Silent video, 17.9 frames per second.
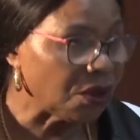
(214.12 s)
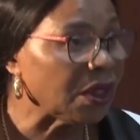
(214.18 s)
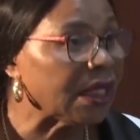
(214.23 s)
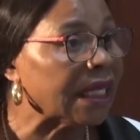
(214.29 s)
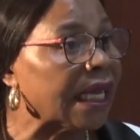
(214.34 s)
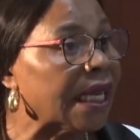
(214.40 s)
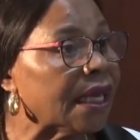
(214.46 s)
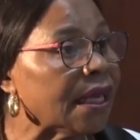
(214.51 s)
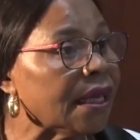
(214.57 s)

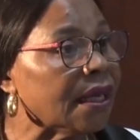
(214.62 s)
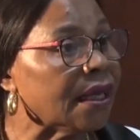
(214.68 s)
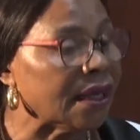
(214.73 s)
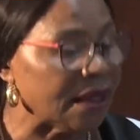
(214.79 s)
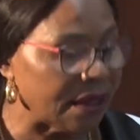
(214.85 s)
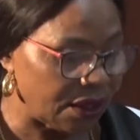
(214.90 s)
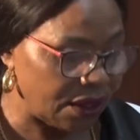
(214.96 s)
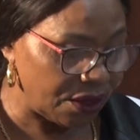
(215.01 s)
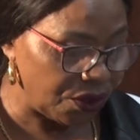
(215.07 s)
Today
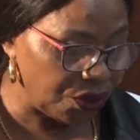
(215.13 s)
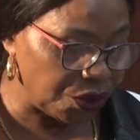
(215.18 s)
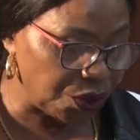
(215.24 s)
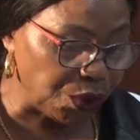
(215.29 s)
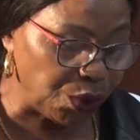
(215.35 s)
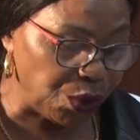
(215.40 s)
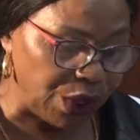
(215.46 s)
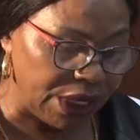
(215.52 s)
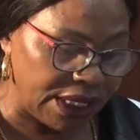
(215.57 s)
is
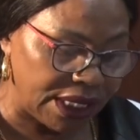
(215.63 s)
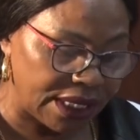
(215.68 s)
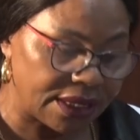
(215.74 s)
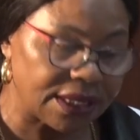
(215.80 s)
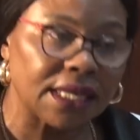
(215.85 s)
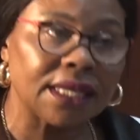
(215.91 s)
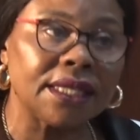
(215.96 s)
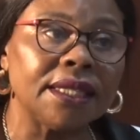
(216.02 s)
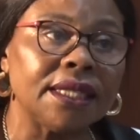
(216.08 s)
truly a
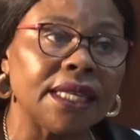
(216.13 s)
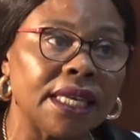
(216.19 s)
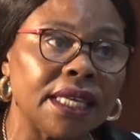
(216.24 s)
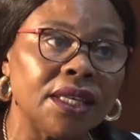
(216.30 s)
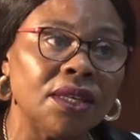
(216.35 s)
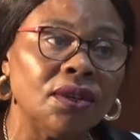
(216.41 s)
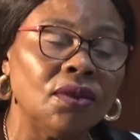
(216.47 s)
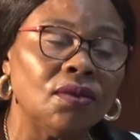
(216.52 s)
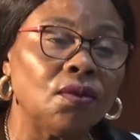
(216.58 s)
sad
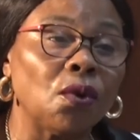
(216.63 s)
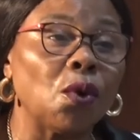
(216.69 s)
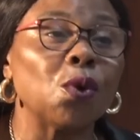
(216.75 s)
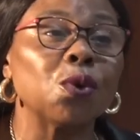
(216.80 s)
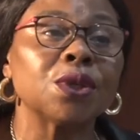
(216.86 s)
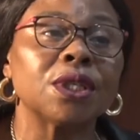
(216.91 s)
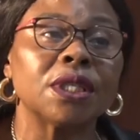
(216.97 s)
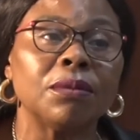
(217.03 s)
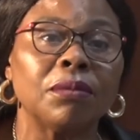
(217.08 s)
day for
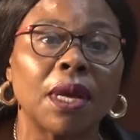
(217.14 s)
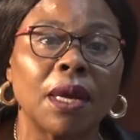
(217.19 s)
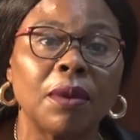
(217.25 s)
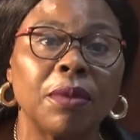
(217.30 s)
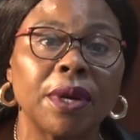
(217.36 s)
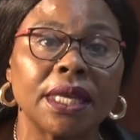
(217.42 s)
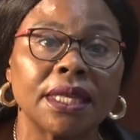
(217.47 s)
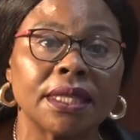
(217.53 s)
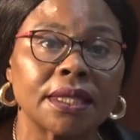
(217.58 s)
all
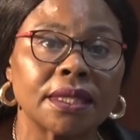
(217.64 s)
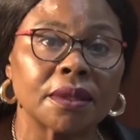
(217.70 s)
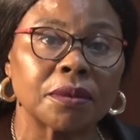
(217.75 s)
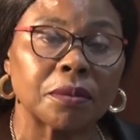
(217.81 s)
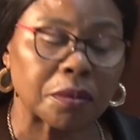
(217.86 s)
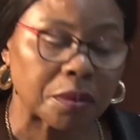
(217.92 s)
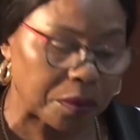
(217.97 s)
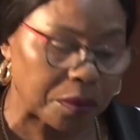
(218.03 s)
Zimbabweans.